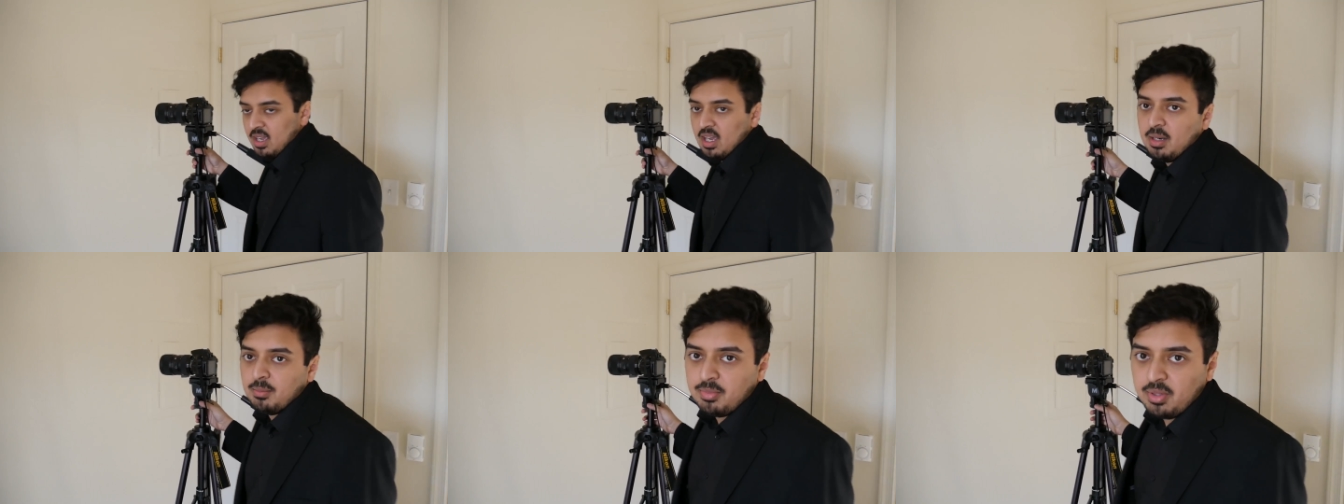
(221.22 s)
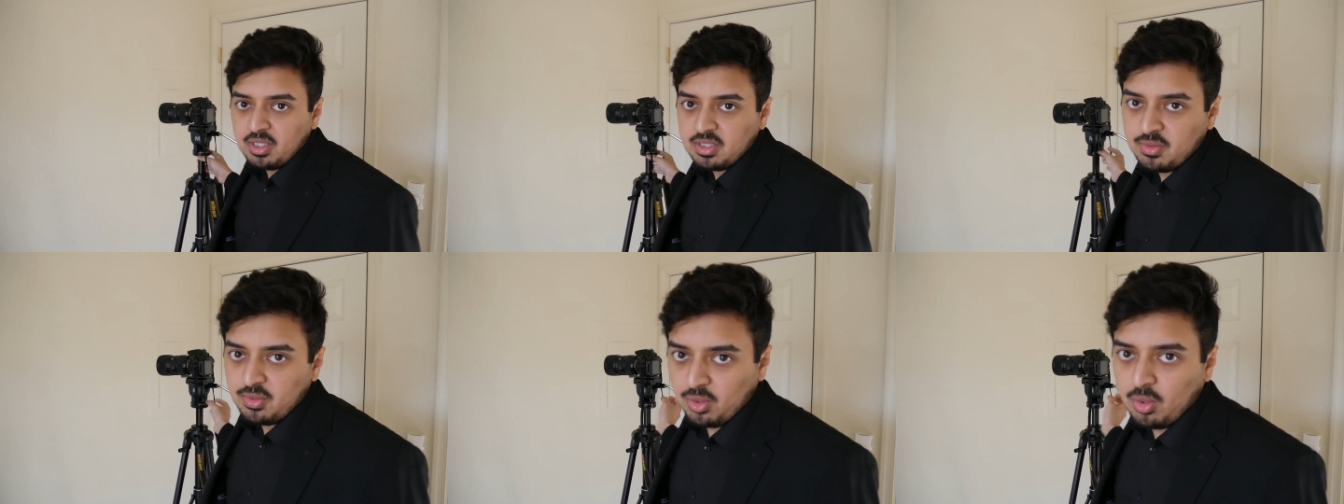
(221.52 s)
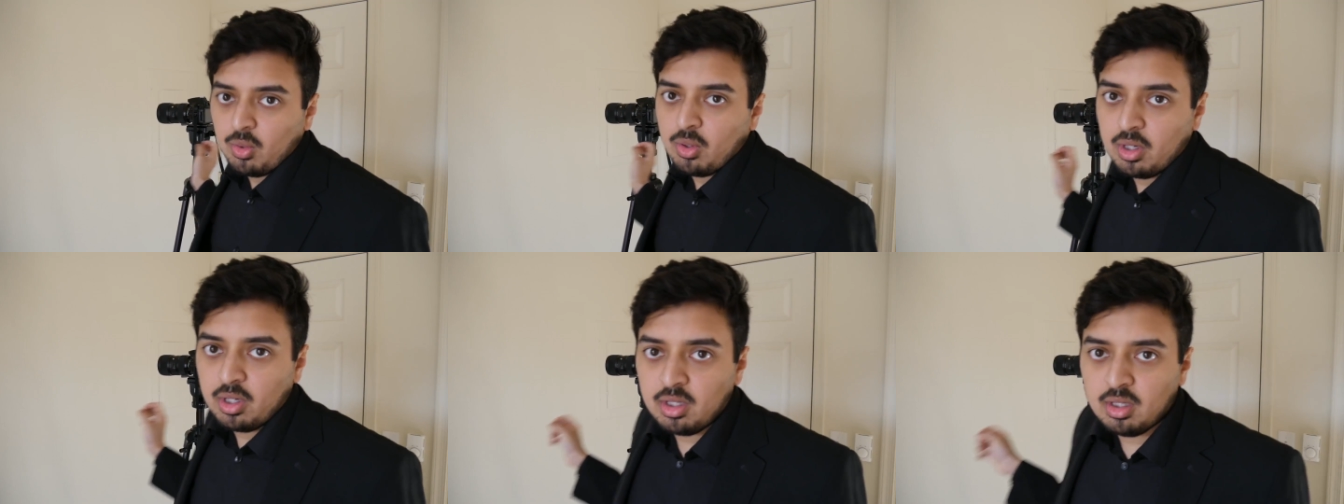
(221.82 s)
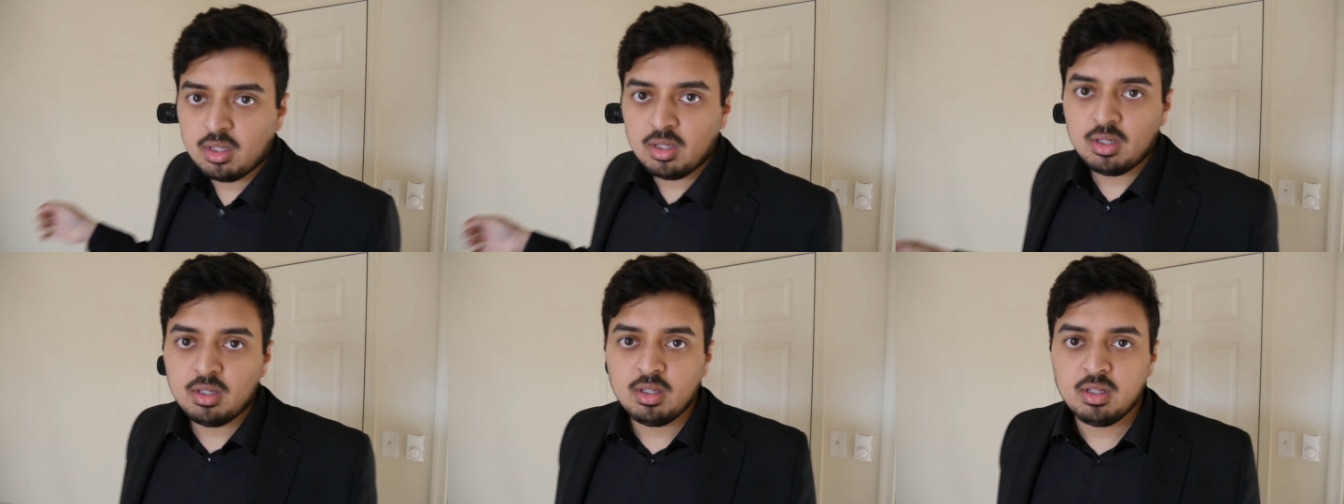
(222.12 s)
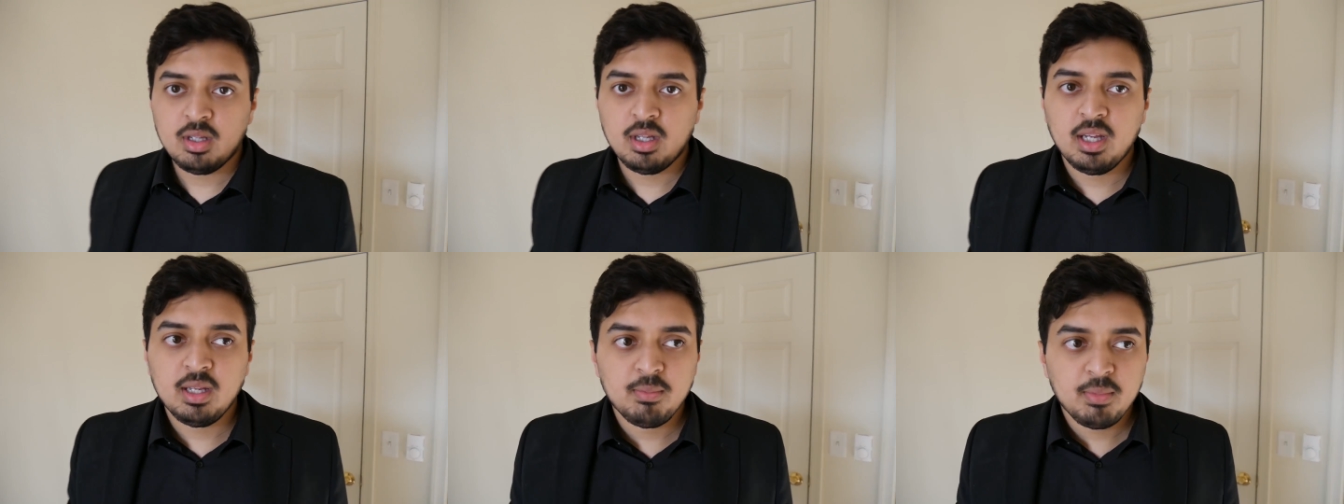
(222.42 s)
And press record.
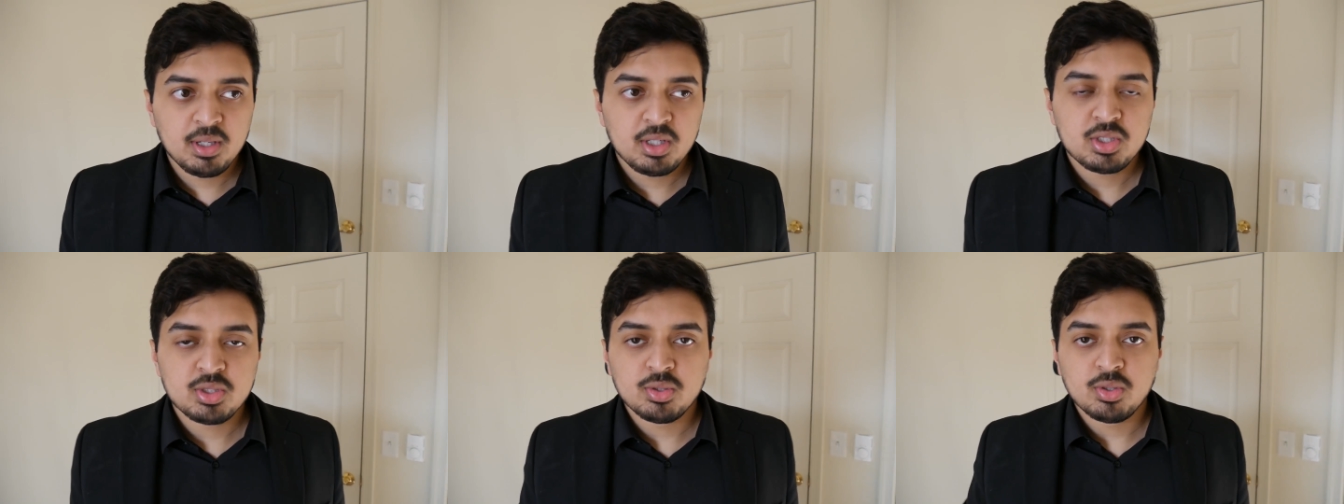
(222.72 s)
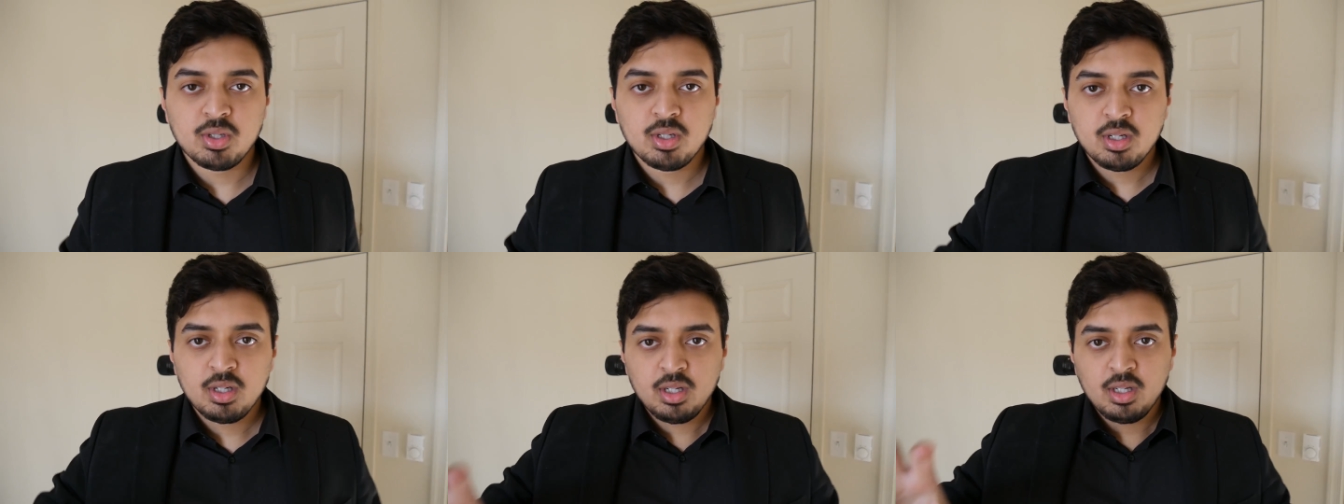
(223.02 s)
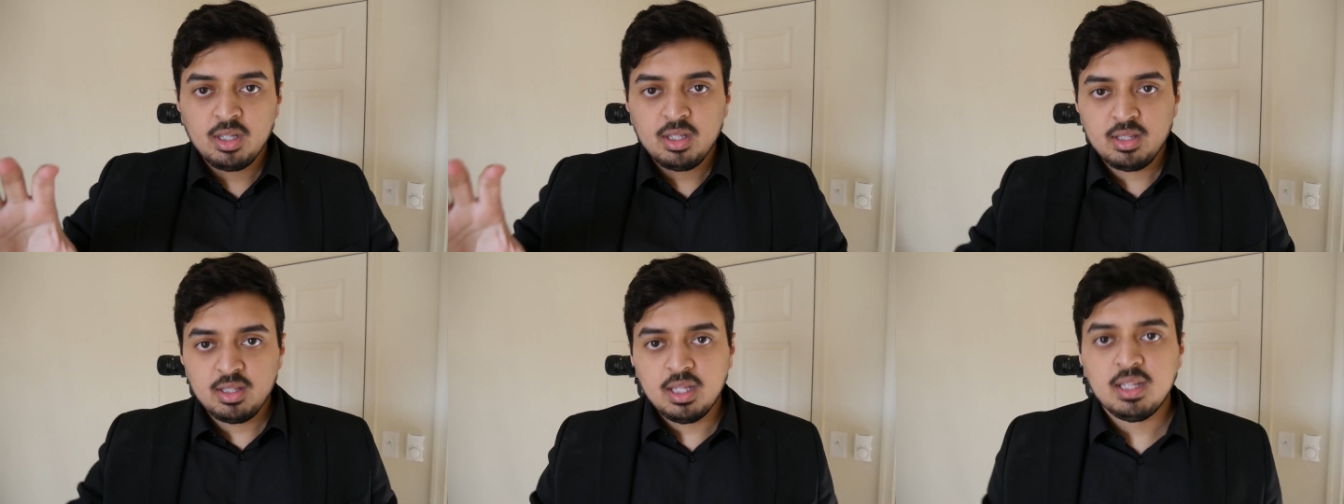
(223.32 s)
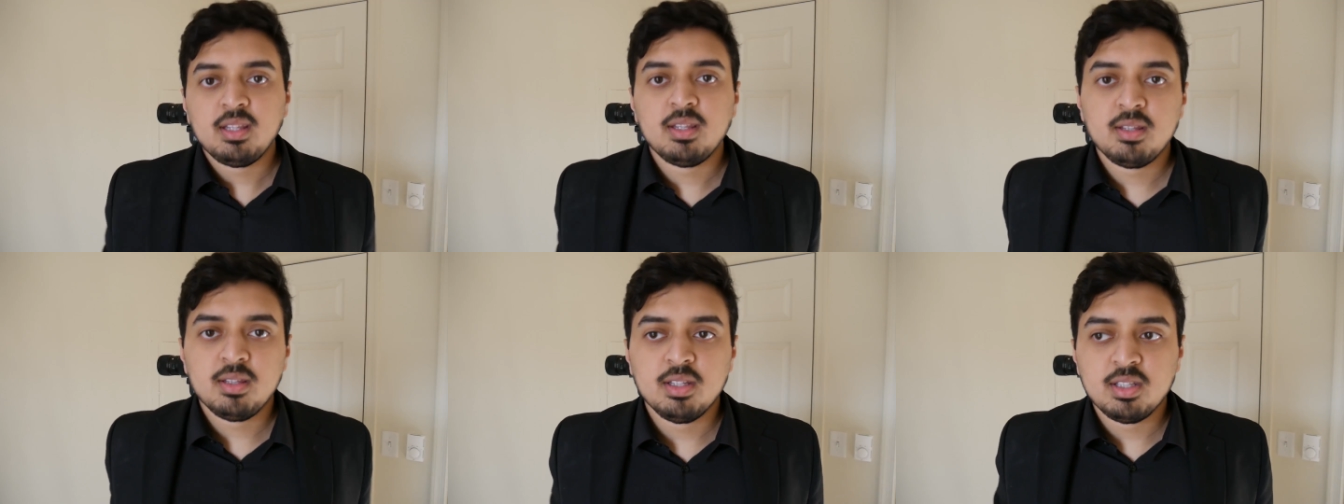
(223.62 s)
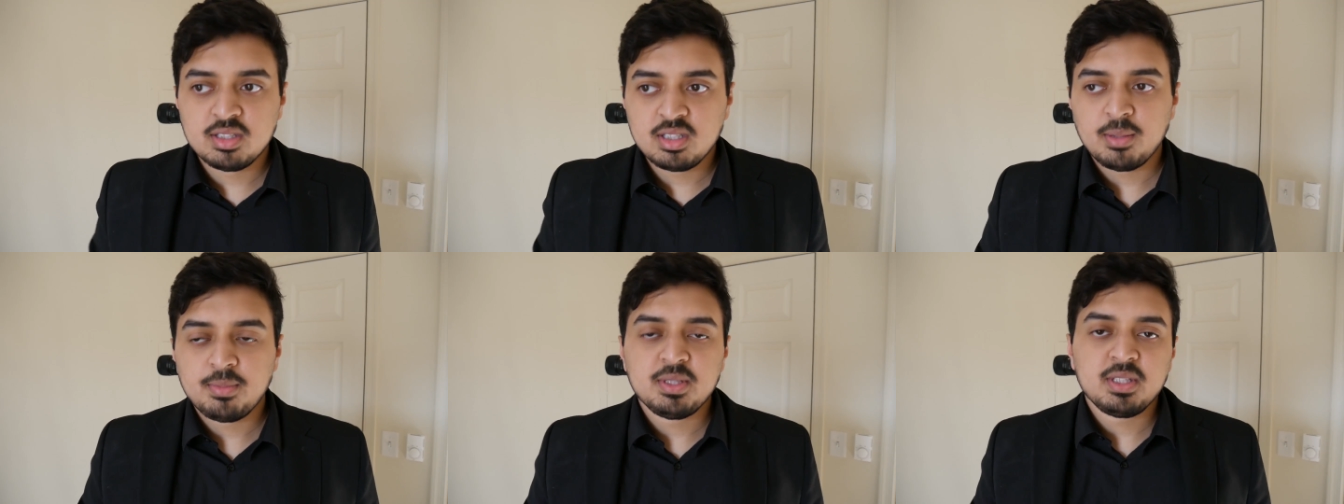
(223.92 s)
And make sure that
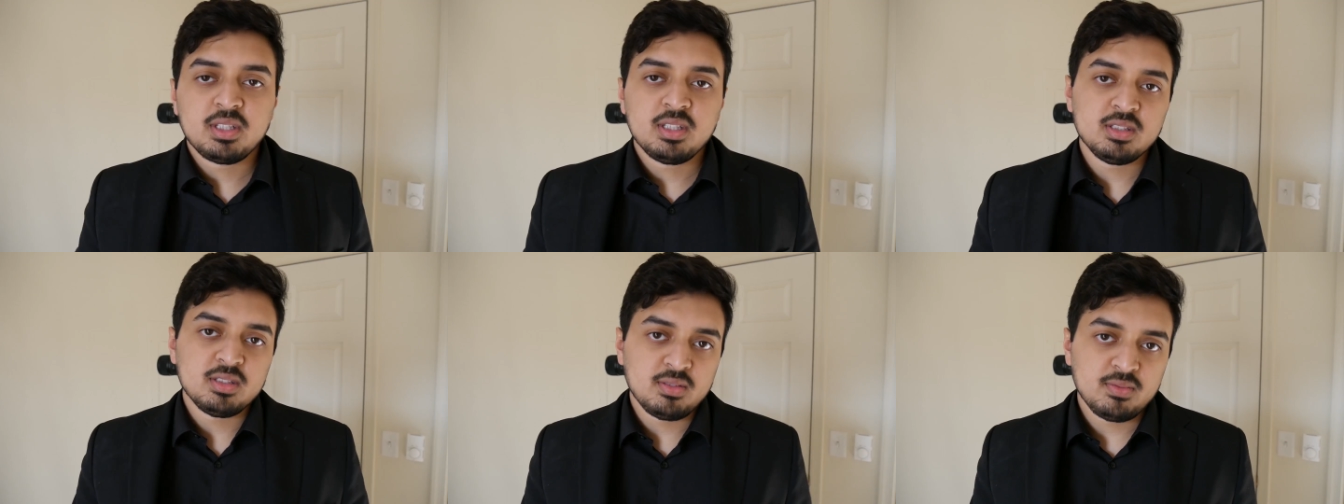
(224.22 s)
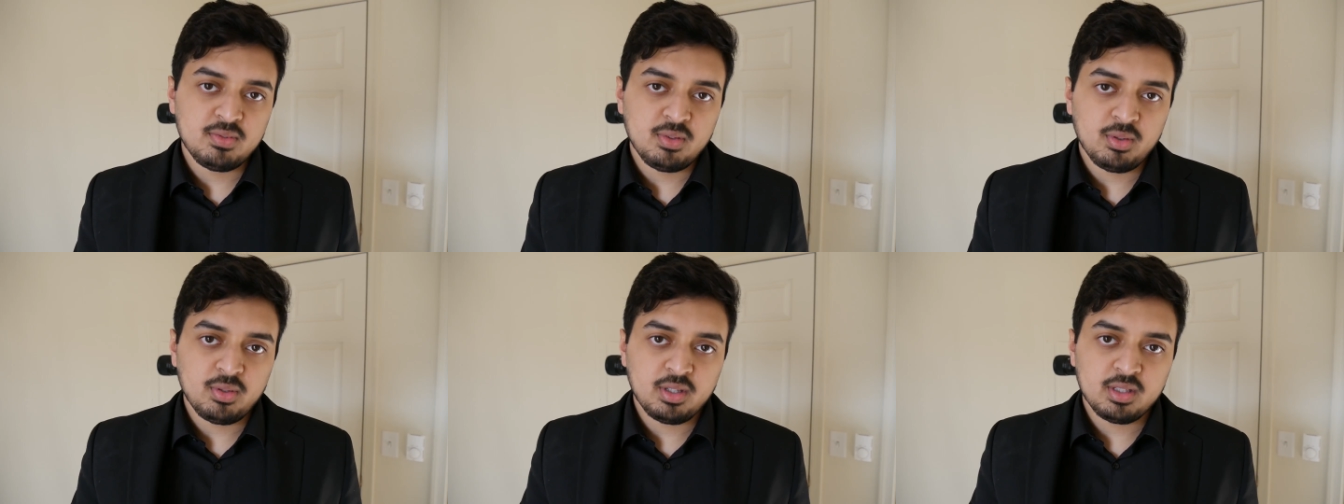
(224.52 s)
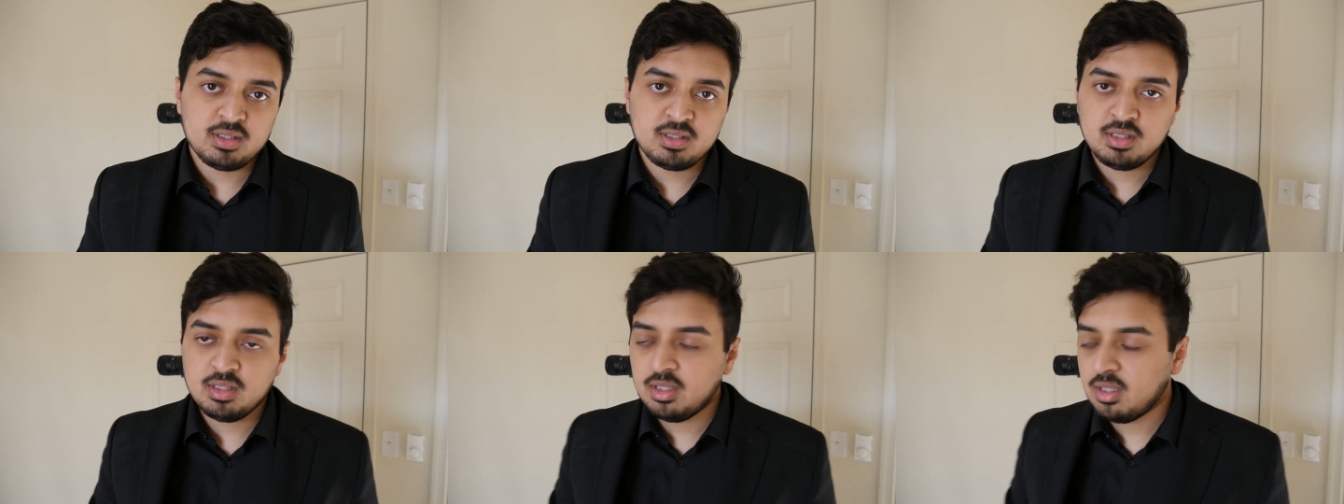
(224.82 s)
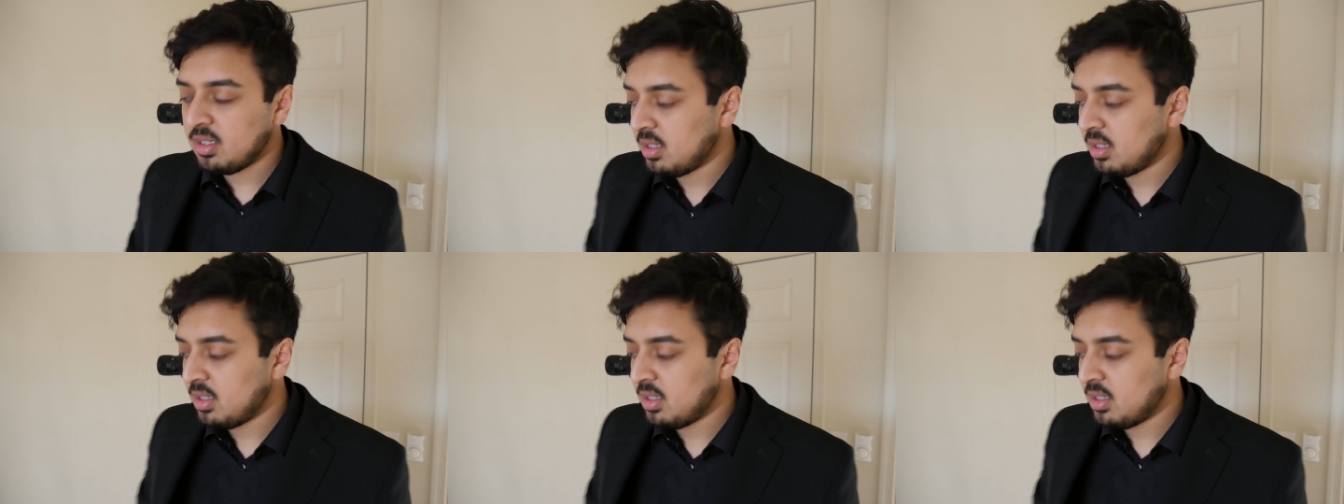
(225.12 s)
the subject is in focus.